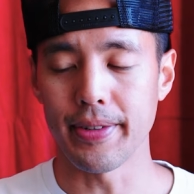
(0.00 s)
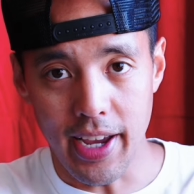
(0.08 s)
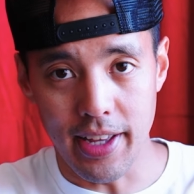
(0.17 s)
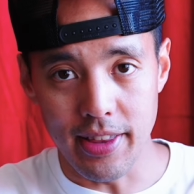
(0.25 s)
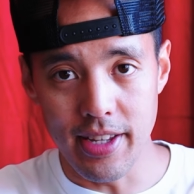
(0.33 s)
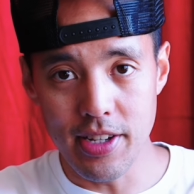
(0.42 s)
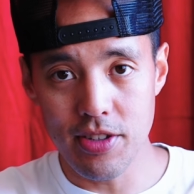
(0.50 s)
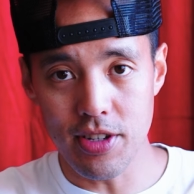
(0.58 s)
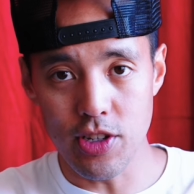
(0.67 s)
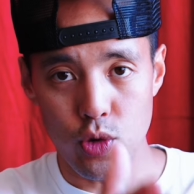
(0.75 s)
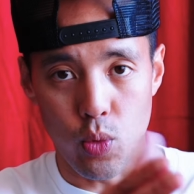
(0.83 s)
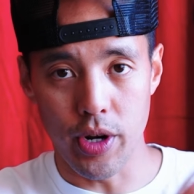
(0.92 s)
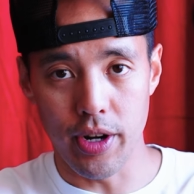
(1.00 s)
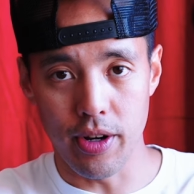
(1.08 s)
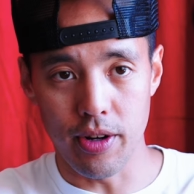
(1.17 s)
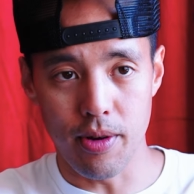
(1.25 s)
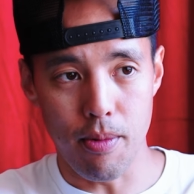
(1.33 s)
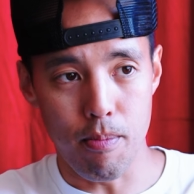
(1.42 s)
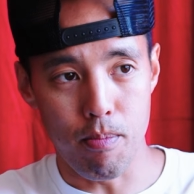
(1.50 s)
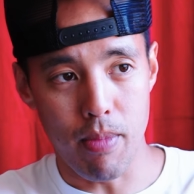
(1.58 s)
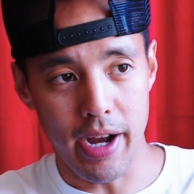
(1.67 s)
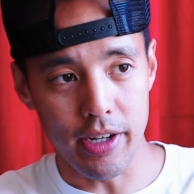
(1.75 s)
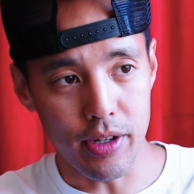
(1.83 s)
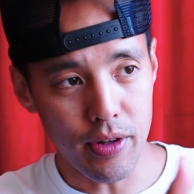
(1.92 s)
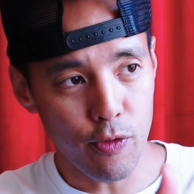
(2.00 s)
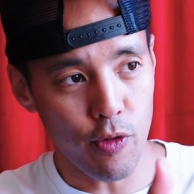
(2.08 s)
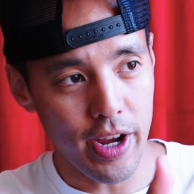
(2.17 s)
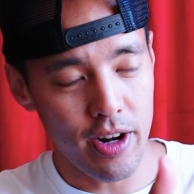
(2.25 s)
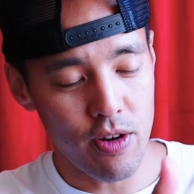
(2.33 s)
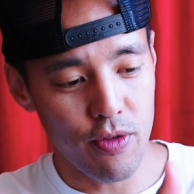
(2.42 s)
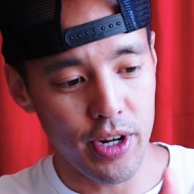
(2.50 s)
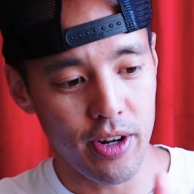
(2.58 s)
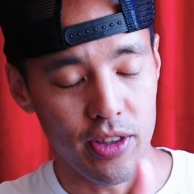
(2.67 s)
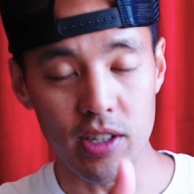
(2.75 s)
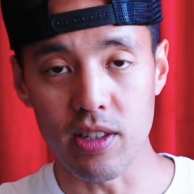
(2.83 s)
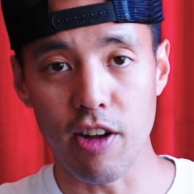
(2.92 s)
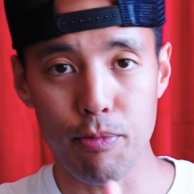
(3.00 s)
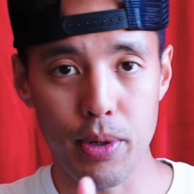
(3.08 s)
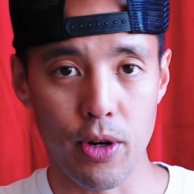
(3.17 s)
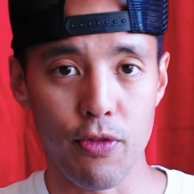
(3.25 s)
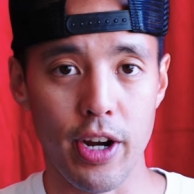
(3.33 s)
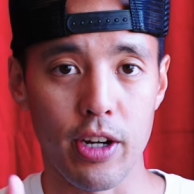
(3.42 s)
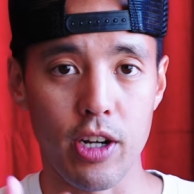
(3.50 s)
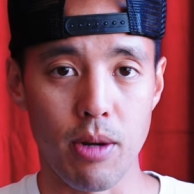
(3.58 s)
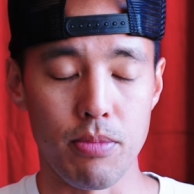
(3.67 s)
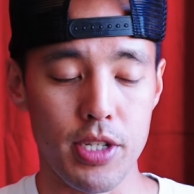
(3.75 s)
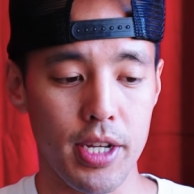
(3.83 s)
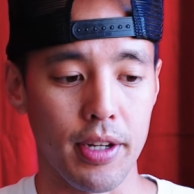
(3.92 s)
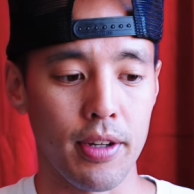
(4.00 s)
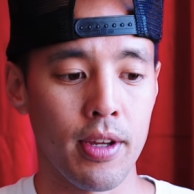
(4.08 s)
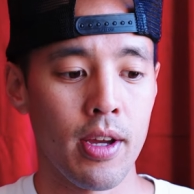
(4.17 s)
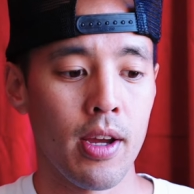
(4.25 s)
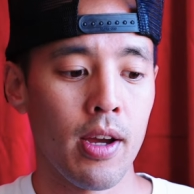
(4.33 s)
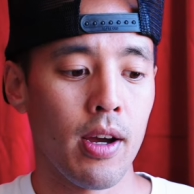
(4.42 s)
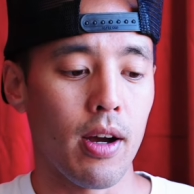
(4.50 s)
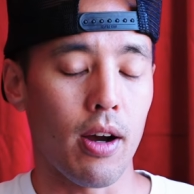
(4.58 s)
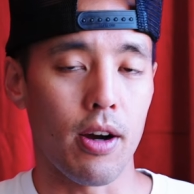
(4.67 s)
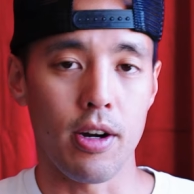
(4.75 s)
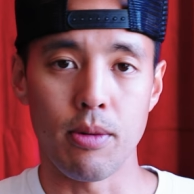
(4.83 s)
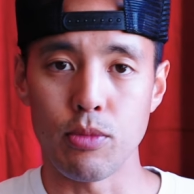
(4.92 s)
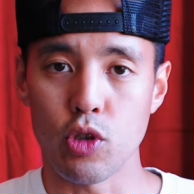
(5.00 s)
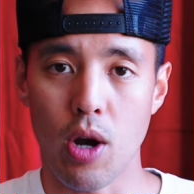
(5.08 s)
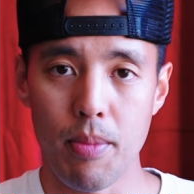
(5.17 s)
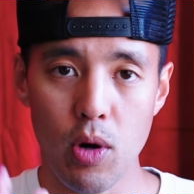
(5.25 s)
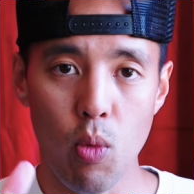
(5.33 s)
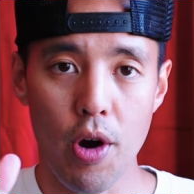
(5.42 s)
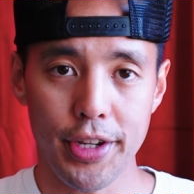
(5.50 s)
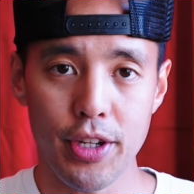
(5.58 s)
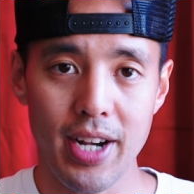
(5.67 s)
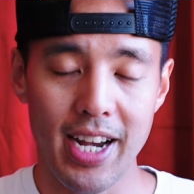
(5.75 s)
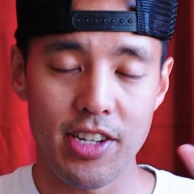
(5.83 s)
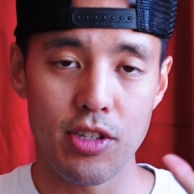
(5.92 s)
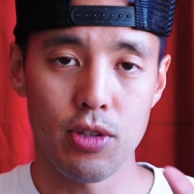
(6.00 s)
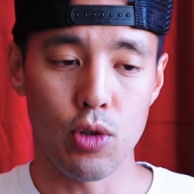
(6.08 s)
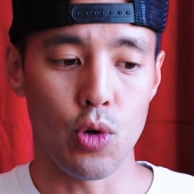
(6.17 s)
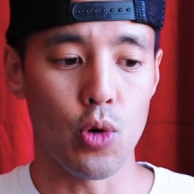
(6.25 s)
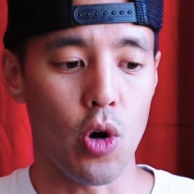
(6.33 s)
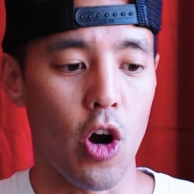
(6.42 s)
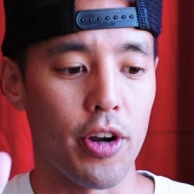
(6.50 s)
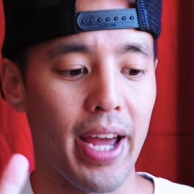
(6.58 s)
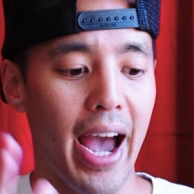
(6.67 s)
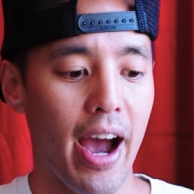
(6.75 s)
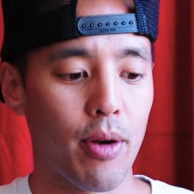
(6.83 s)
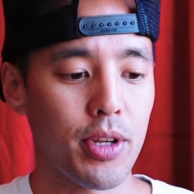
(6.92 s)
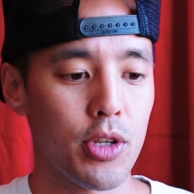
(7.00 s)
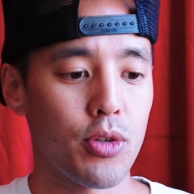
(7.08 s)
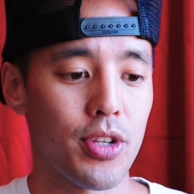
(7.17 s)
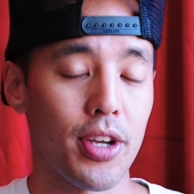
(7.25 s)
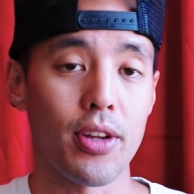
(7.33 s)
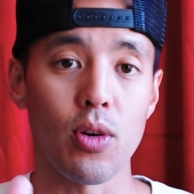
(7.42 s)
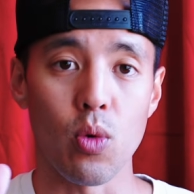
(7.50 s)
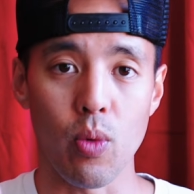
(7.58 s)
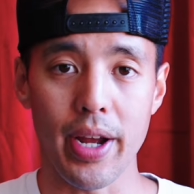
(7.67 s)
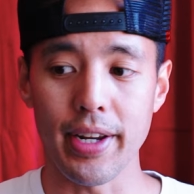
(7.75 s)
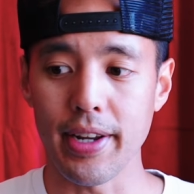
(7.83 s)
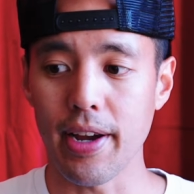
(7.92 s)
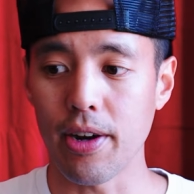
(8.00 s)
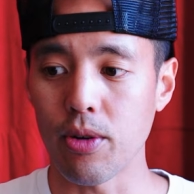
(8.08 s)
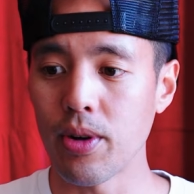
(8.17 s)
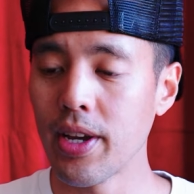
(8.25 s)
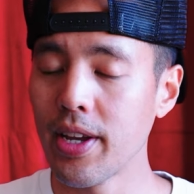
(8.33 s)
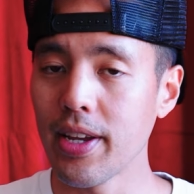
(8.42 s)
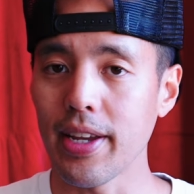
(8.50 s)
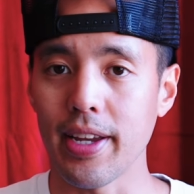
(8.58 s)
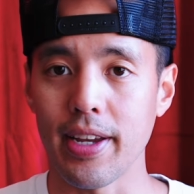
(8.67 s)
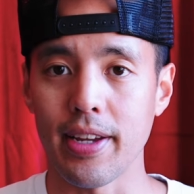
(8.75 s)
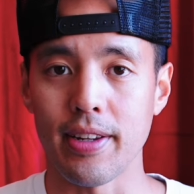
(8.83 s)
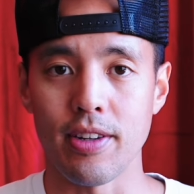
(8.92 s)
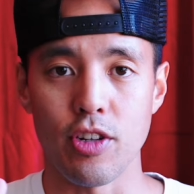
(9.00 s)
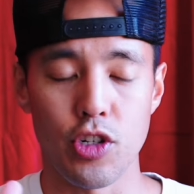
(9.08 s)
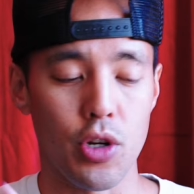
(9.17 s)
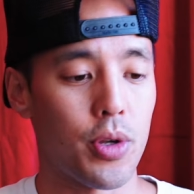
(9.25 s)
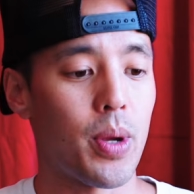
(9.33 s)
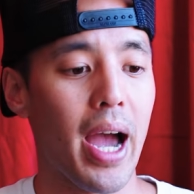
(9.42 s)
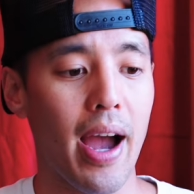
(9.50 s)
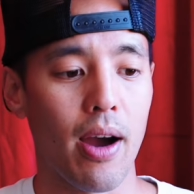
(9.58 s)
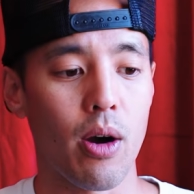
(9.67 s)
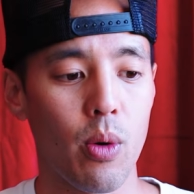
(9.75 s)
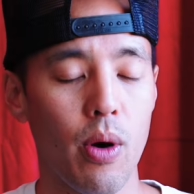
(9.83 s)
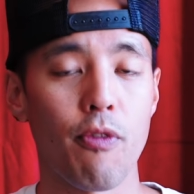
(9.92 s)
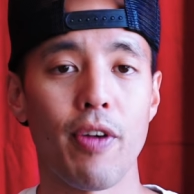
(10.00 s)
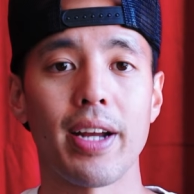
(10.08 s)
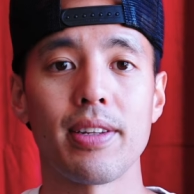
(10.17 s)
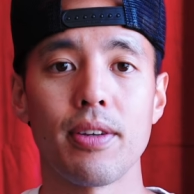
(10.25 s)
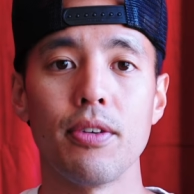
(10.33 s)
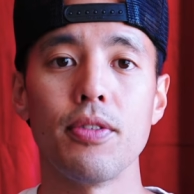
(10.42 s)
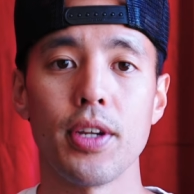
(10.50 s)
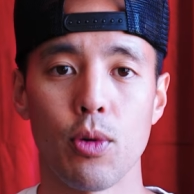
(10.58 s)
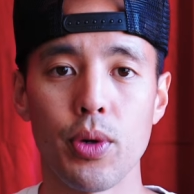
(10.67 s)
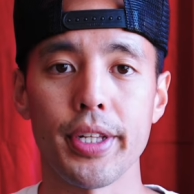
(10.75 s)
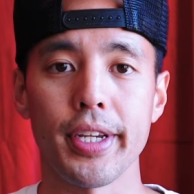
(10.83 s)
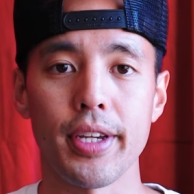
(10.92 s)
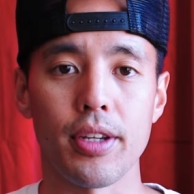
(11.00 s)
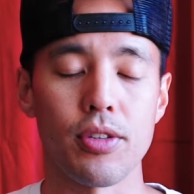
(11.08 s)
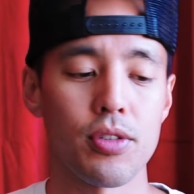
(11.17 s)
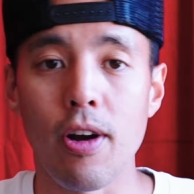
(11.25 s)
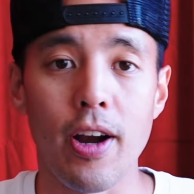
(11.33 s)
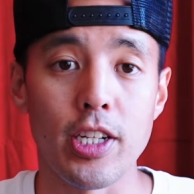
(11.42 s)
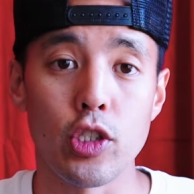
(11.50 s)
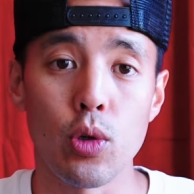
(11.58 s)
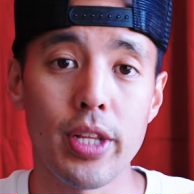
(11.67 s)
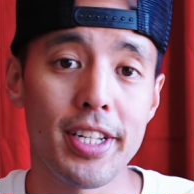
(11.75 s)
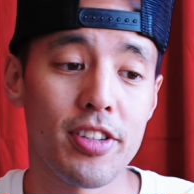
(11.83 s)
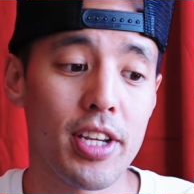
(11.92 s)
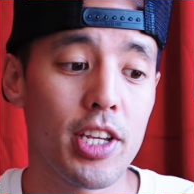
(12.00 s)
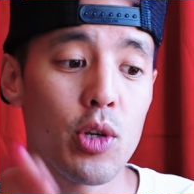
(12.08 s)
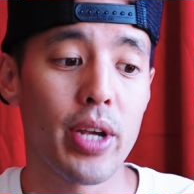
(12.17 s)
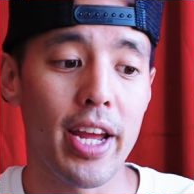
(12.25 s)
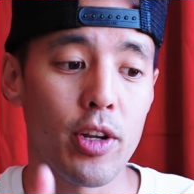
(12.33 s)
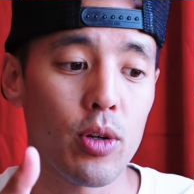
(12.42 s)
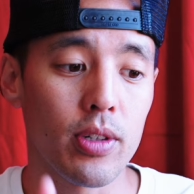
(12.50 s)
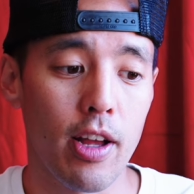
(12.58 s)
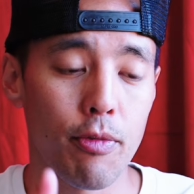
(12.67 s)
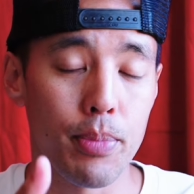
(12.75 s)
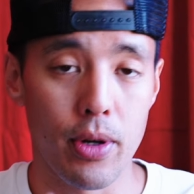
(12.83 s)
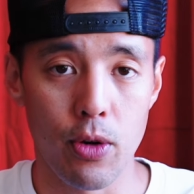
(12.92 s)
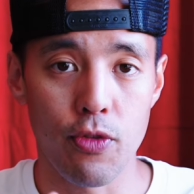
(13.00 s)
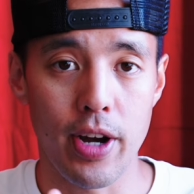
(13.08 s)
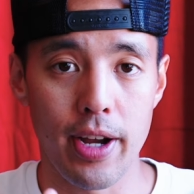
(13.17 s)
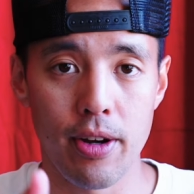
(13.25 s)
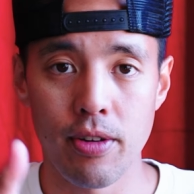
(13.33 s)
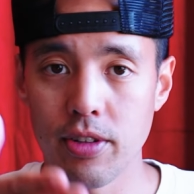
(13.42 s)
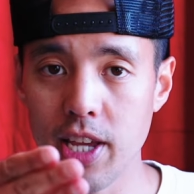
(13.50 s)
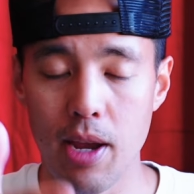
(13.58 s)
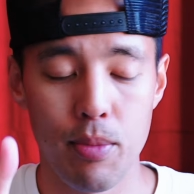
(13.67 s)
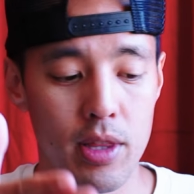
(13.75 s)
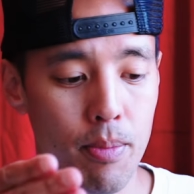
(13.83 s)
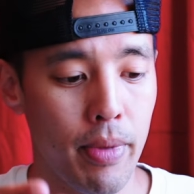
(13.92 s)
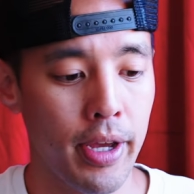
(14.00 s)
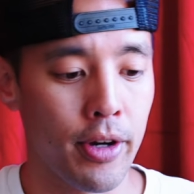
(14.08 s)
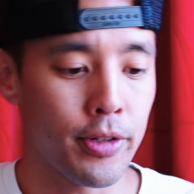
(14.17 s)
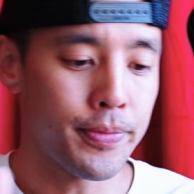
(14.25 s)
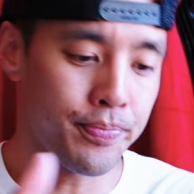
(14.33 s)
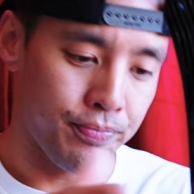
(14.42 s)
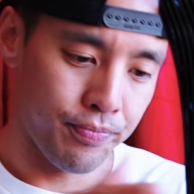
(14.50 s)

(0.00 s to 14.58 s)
And this is where my good friend over here, the Glove Purifier, comes in. So I'm going to walk you guys through on how to use it right now and show you how effective it really is. All right, so let's say you get your Glove Purifier, came in the mail.